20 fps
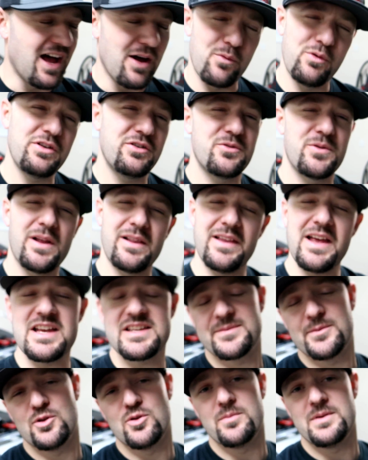I wanted to do that
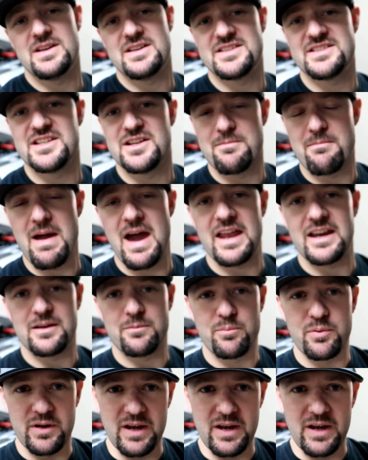last little bit of cinematic,